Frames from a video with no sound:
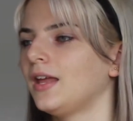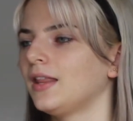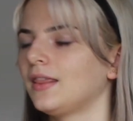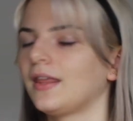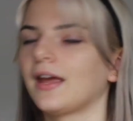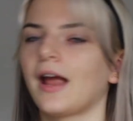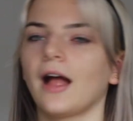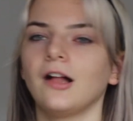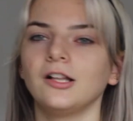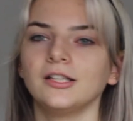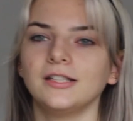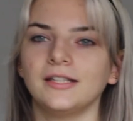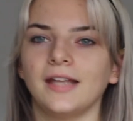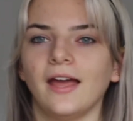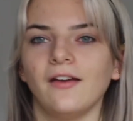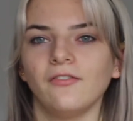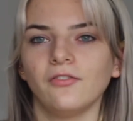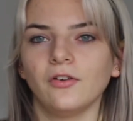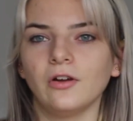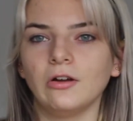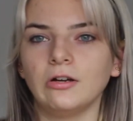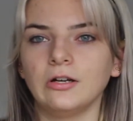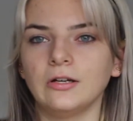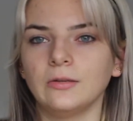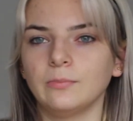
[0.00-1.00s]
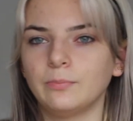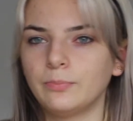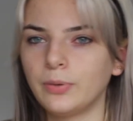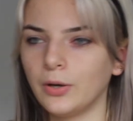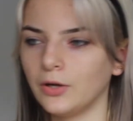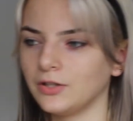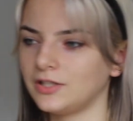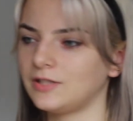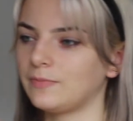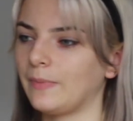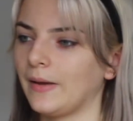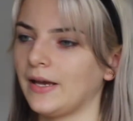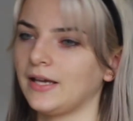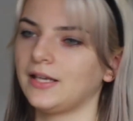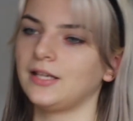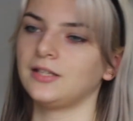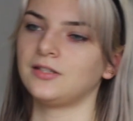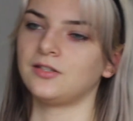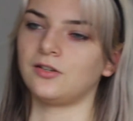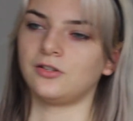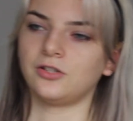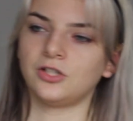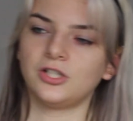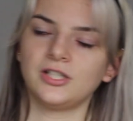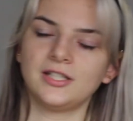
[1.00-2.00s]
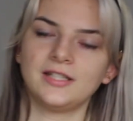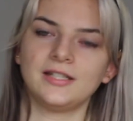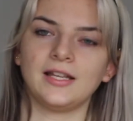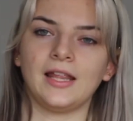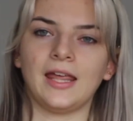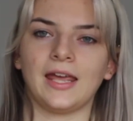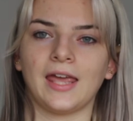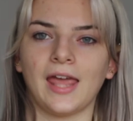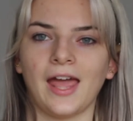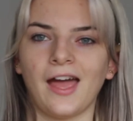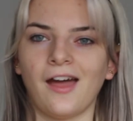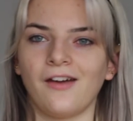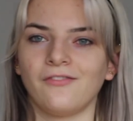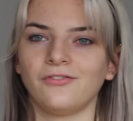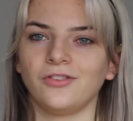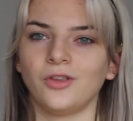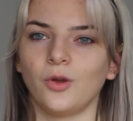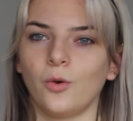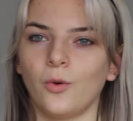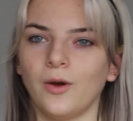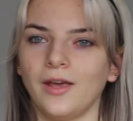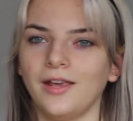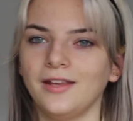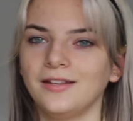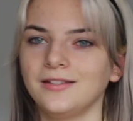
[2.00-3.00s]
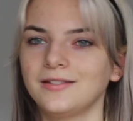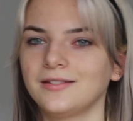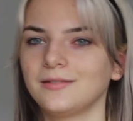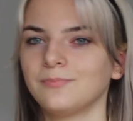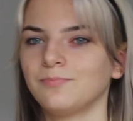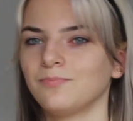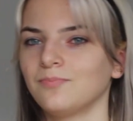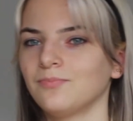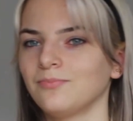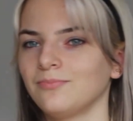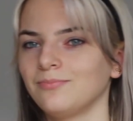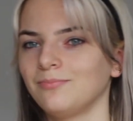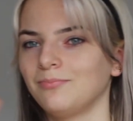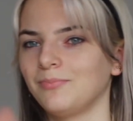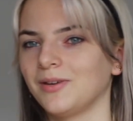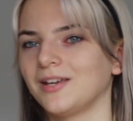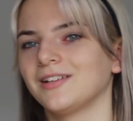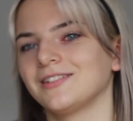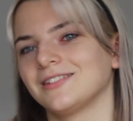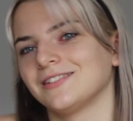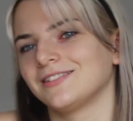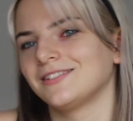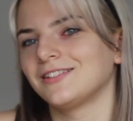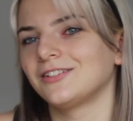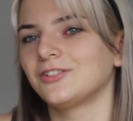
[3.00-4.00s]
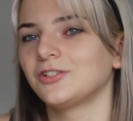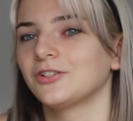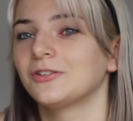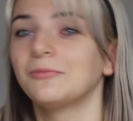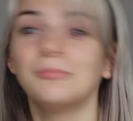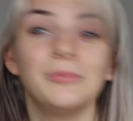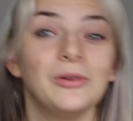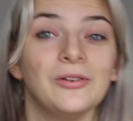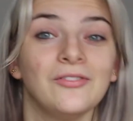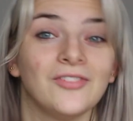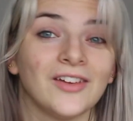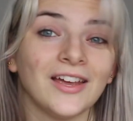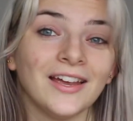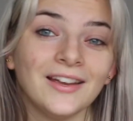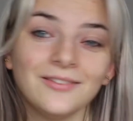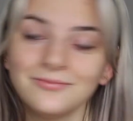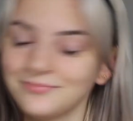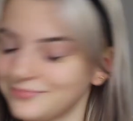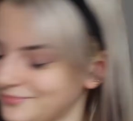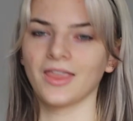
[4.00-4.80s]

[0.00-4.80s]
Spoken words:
Like, I'll never put Spy Kids on just to like have noise, because it's such a good movie.